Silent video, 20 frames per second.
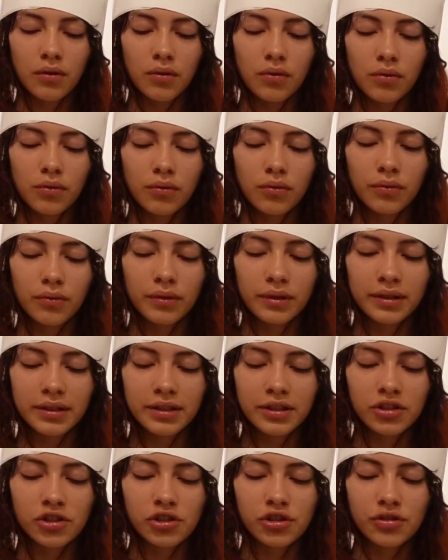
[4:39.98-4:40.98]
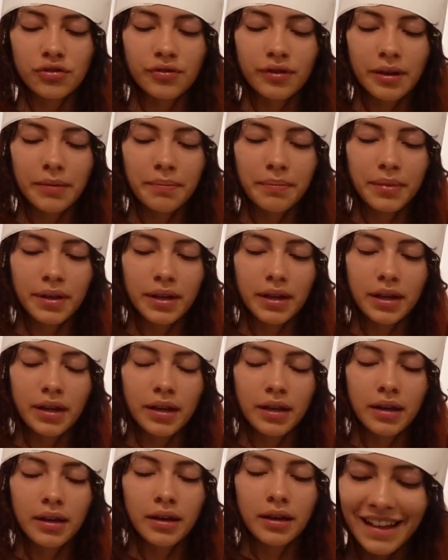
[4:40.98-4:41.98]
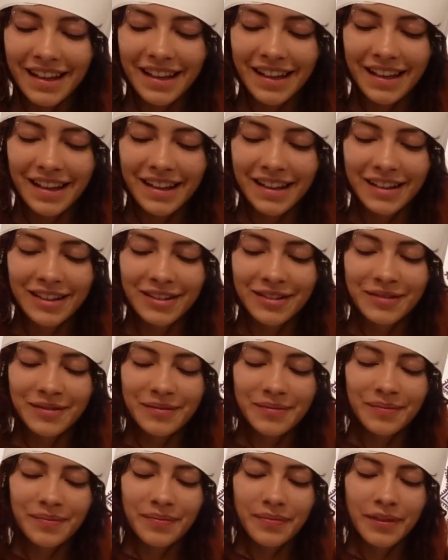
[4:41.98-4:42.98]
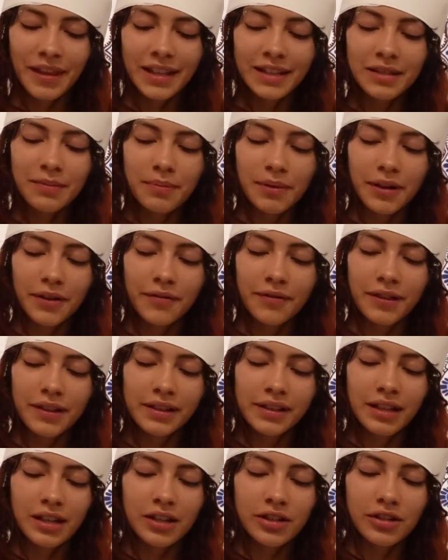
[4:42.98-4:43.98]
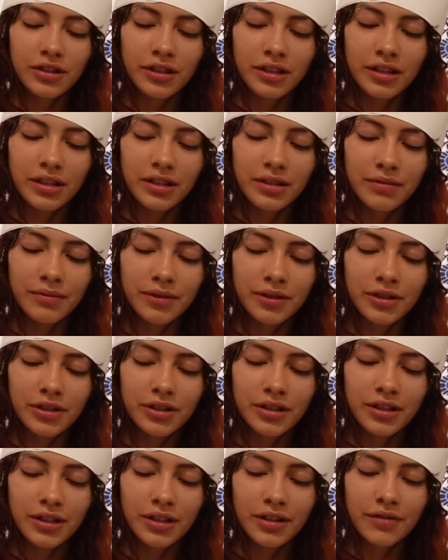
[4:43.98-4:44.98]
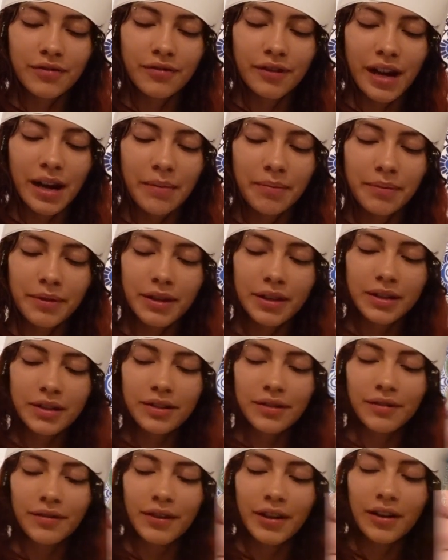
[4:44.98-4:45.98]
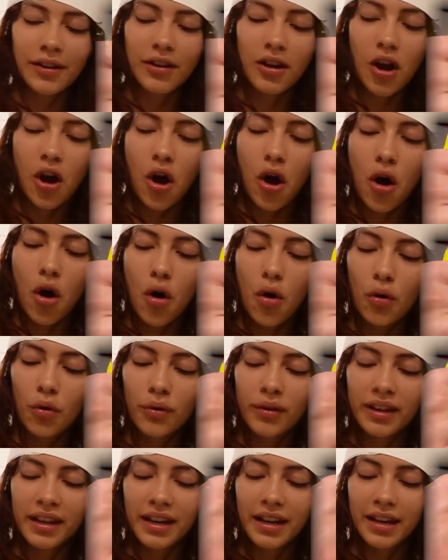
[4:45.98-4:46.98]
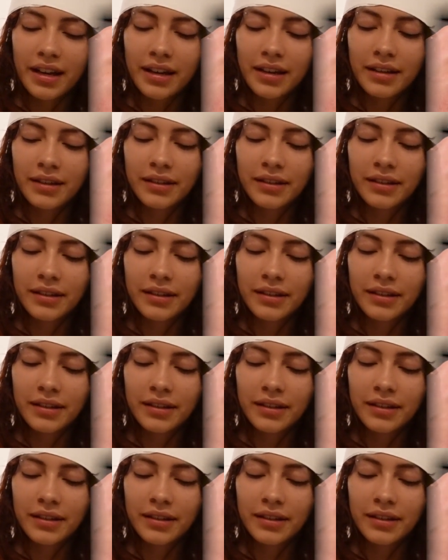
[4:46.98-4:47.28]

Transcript: Oh, it's drippy. Um, that's perfect actually because we're just gonna wrap this around. Oh yeah,